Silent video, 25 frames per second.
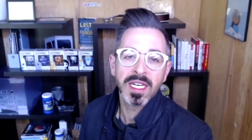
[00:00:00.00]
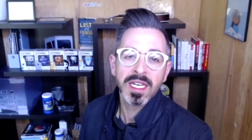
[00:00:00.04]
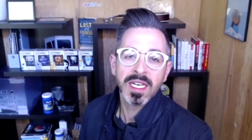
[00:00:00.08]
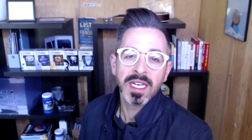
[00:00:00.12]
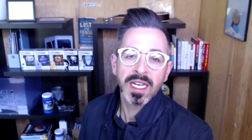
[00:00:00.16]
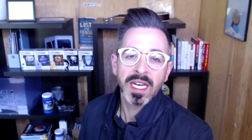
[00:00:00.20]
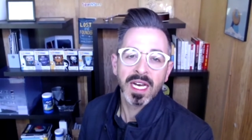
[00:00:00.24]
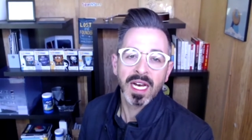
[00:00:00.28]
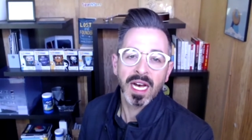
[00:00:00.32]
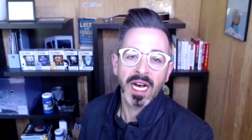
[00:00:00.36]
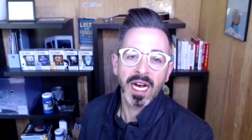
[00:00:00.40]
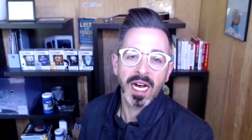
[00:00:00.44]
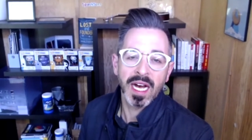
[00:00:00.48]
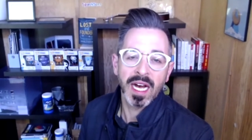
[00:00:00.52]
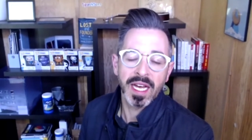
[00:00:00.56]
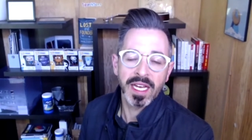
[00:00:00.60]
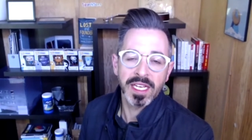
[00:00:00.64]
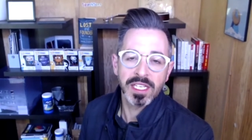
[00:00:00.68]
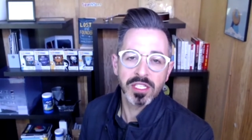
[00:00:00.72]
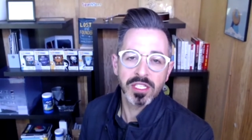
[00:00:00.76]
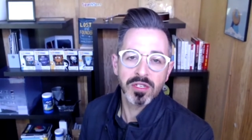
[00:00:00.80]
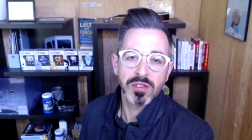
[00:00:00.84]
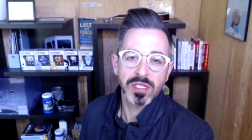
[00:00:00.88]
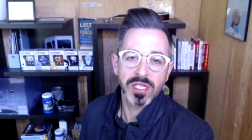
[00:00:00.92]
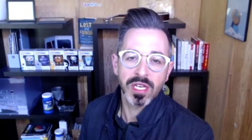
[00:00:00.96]
uh,
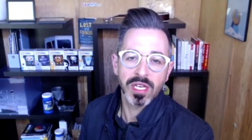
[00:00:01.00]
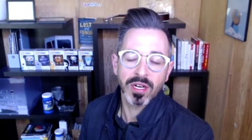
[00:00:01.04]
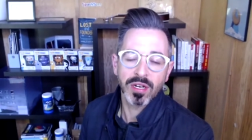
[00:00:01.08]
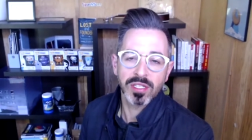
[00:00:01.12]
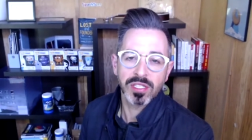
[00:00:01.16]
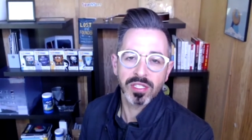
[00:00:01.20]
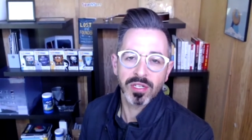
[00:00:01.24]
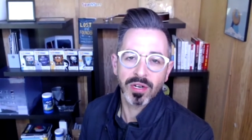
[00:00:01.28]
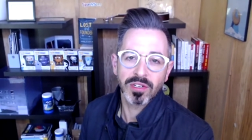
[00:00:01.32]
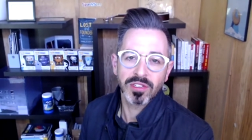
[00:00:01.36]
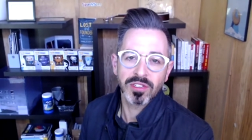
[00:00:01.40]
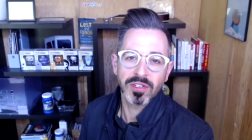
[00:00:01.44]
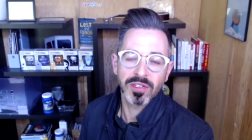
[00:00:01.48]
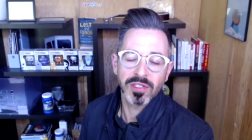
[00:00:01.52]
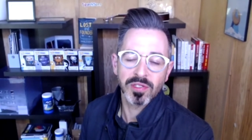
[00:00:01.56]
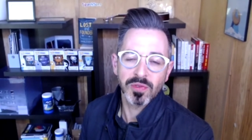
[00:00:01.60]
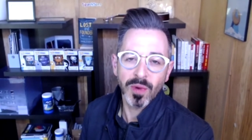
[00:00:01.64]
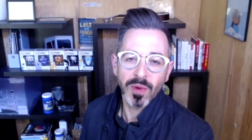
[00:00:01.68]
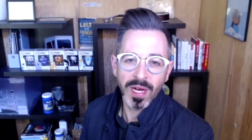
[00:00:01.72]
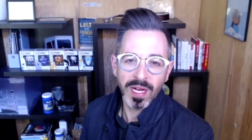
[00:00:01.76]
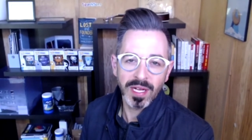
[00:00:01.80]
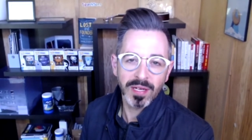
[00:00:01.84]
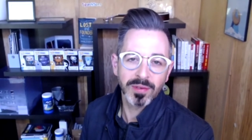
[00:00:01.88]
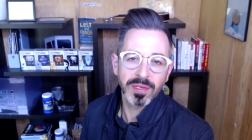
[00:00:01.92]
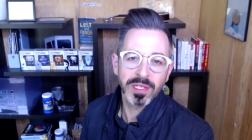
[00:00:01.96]
is using our structure as
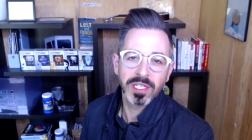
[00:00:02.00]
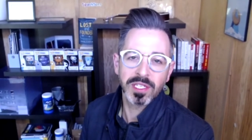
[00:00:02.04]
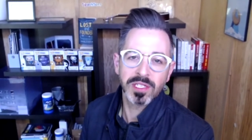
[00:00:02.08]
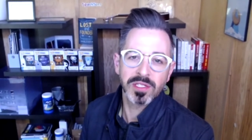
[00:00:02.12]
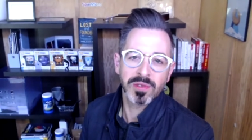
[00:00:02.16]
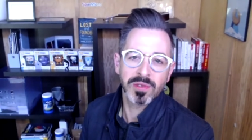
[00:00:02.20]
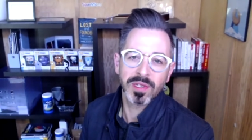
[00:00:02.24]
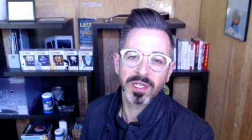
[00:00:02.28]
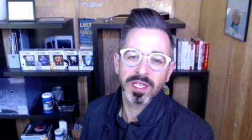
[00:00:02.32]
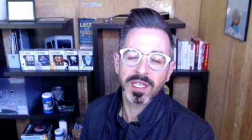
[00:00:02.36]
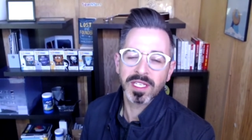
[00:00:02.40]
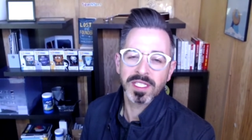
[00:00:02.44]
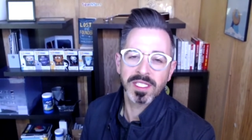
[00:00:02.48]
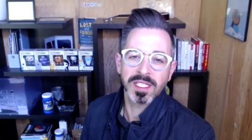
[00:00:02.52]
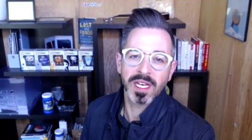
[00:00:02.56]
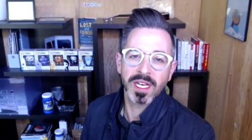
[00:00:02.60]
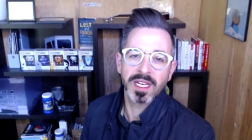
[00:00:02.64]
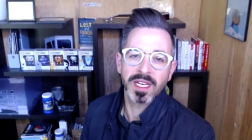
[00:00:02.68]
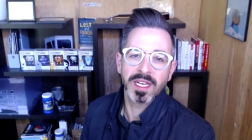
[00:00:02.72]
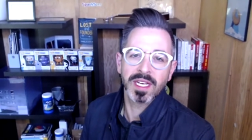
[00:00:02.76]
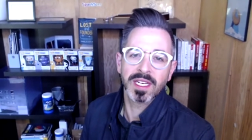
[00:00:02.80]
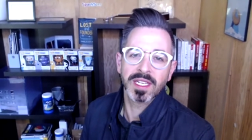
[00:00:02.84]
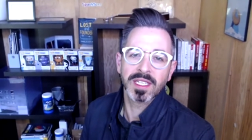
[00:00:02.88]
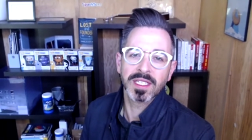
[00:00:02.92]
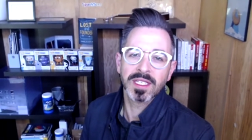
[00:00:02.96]
well, which is really
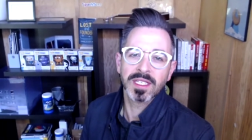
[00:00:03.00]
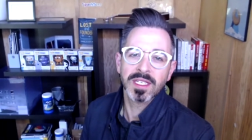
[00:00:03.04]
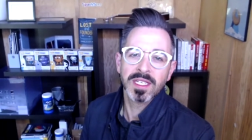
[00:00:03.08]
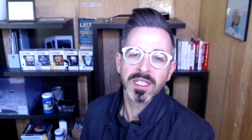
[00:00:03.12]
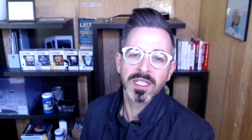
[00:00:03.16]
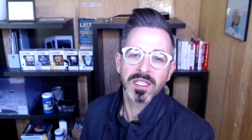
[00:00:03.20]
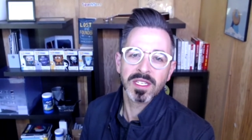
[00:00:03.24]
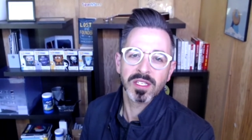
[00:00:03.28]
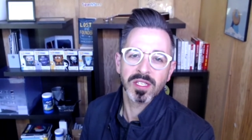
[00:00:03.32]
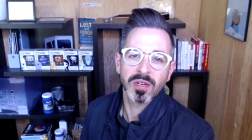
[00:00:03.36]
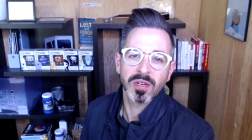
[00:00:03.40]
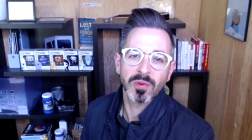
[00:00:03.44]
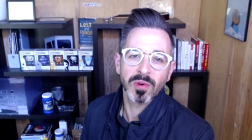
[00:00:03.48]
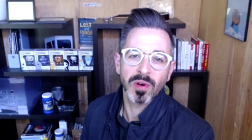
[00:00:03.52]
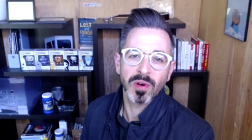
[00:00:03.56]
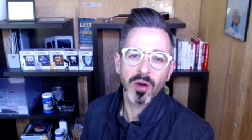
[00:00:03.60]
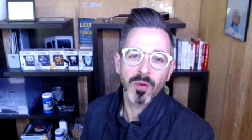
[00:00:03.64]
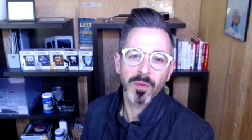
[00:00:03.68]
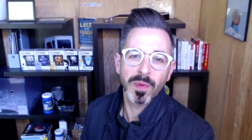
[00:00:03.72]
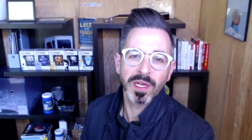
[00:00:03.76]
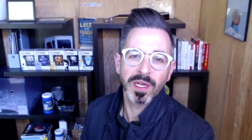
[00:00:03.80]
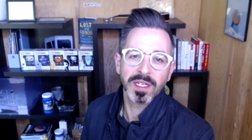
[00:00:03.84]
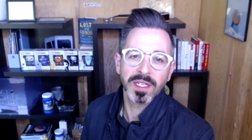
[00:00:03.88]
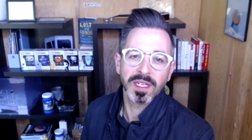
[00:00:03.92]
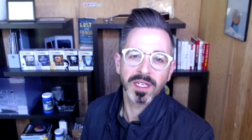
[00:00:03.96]
exciting. So we're
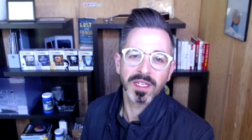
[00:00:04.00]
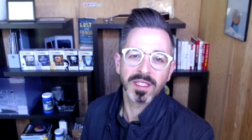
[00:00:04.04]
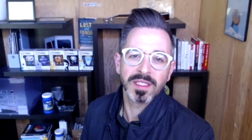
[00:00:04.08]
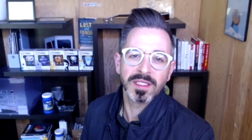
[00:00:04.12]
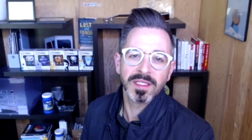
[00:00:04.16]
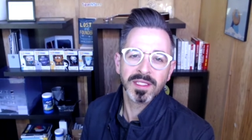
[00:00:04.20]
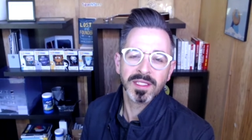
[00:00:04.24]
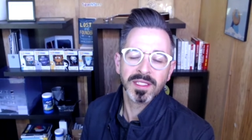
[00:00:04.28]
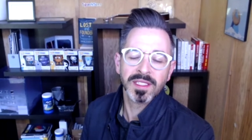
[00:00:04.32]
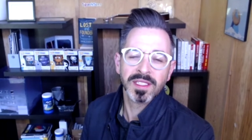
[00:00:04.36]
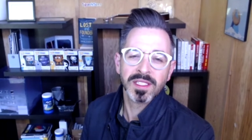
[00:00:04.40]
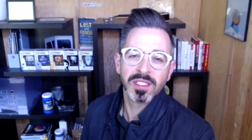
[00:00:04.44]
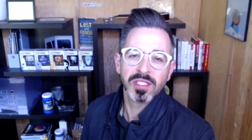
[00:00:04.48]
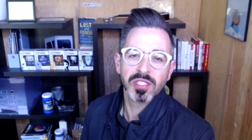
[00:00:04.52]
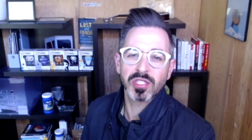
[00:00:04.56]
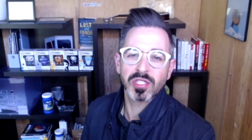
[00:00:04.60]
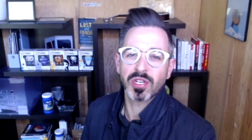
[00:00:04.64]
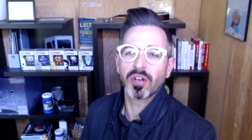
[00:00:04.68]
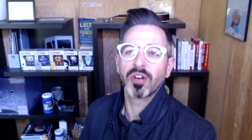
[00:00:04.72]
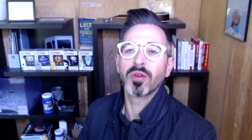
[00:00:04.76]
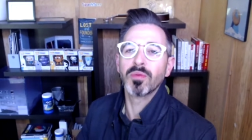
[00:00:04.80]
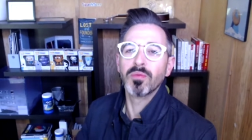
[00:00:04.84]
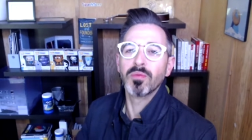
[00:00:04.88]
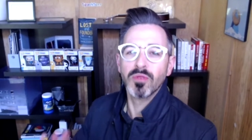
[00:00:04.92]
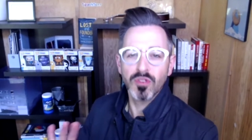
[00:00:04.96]
hoping to
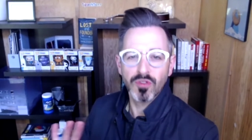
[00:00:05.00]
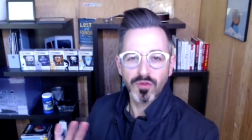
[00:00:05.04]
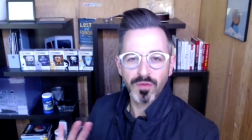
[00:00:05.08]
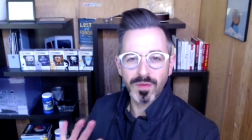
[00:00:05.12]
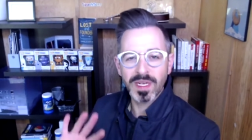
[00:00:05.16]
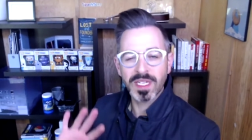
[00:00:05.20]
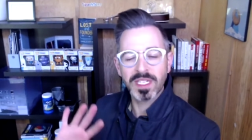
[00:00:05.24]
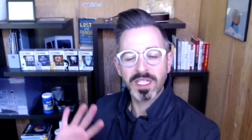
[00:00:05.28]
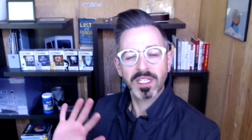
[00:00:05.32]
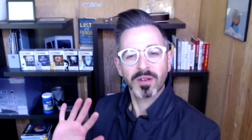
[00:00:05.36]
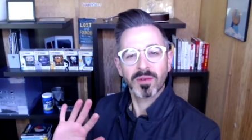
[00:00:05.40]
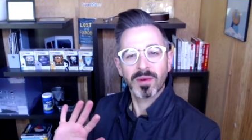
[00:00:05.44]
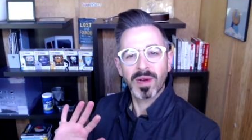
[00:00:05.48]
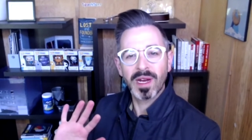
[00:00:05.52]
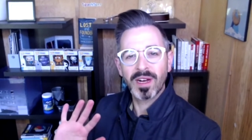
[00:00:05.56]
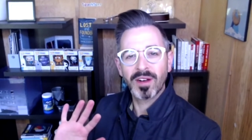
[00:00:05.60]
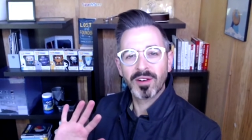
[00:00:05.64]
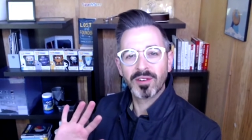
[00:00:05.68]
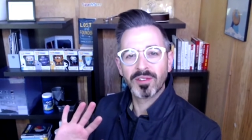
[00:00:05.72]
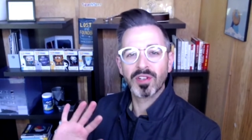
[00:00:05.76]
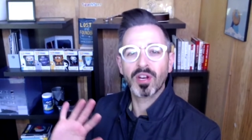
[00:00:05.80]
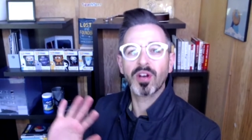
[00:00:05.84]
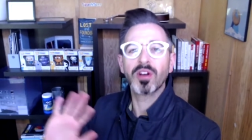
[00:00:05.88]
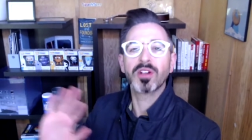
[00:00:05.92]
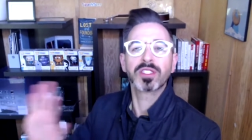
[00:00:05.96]
start a movement
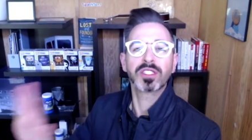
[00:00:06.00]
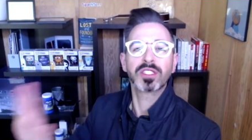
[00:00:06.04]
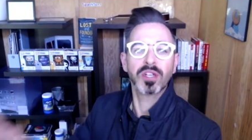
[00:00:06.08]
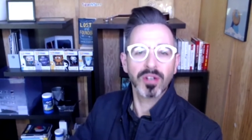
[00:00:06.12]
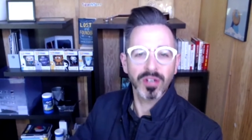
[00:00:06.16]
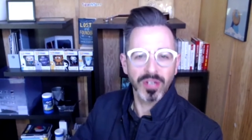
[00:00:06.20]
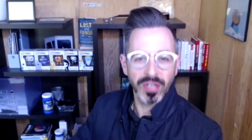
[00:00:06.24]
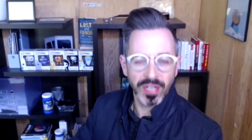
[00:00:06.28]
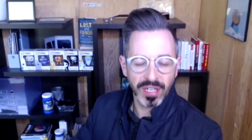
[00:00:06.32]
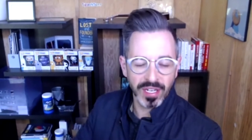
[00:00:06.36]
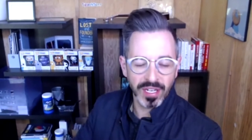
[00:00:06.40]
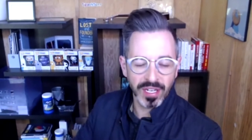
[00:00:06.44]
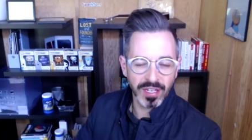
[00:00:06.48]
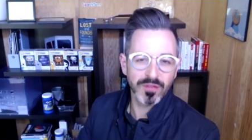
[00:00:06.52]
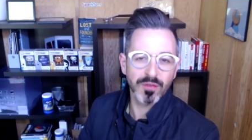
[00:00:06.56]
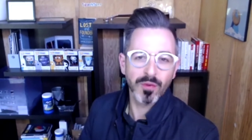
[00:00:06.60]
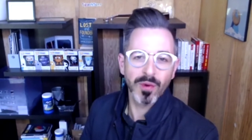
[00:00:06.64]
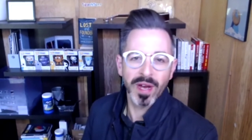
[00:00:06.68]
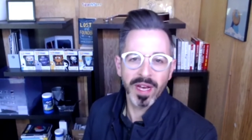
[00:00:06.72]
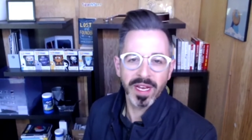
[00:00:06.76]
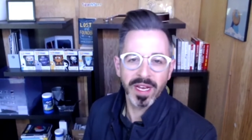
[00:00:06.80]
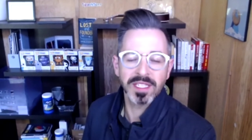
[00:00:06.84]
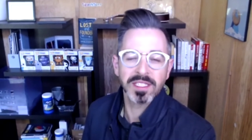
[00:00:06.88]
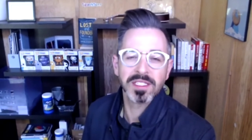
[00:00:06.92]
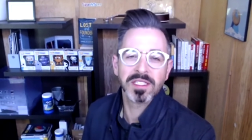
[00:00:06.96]
around alternative
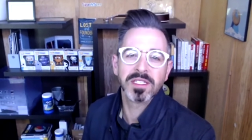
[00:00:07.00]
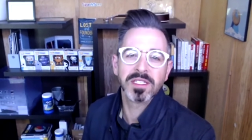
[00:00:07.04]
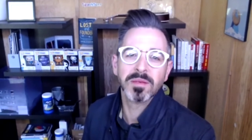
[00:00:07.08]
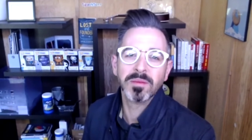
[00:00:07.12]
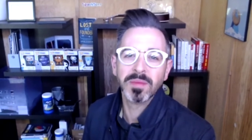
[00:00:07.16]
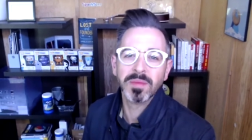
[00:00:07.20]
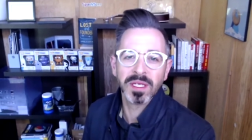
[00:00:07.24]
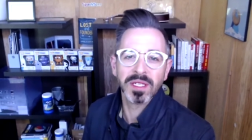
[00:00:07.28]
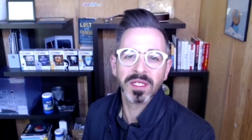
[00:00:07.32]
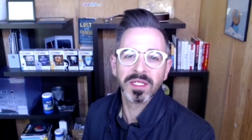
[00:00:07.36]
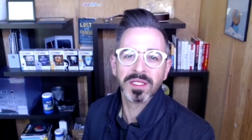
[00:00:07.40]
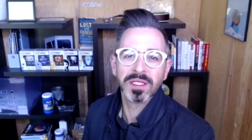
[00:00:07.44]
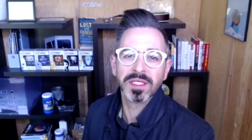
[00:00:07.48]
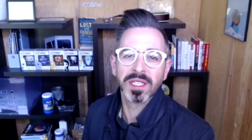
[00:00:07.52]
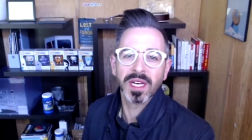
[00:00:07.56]
ways to build a